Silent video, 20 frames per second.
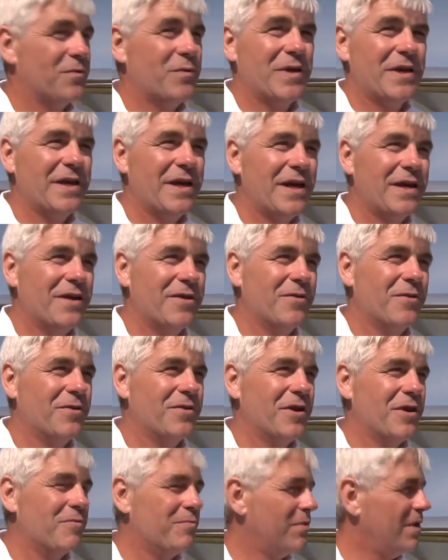28 year
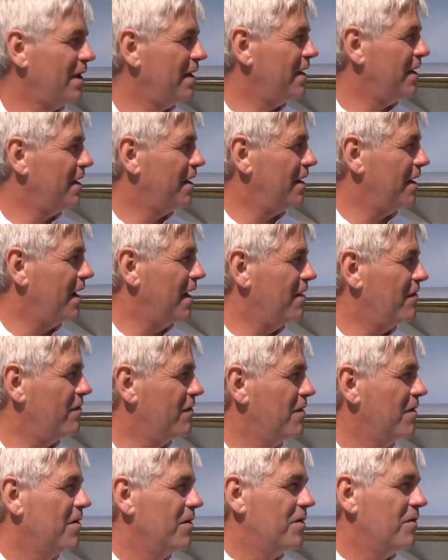old airplane and I've
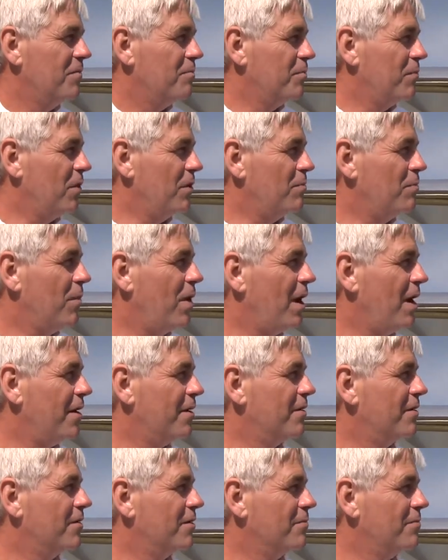put
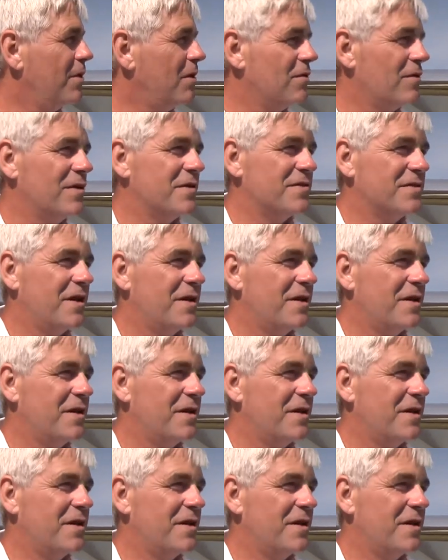modern components